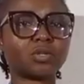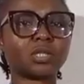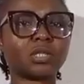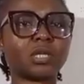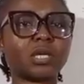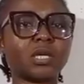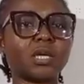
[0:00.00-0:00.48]
you
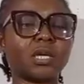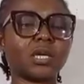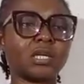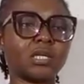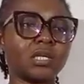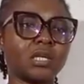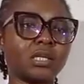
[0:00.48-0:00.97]
see
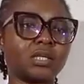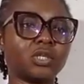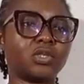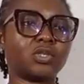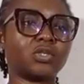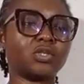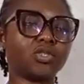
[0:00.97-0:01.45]
the
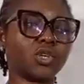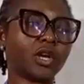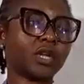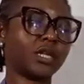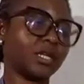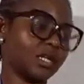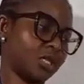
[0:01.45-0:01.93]

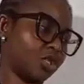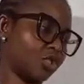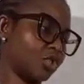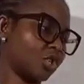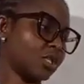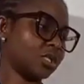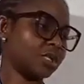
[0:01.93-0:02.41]
joining is
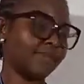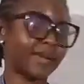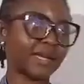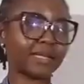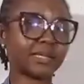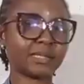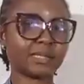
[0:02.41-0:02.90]
just by
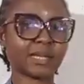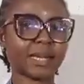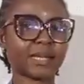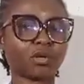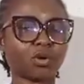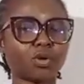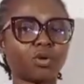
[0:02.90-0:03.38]
this
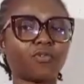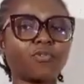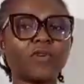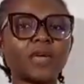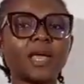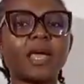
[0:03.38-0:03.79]
side off,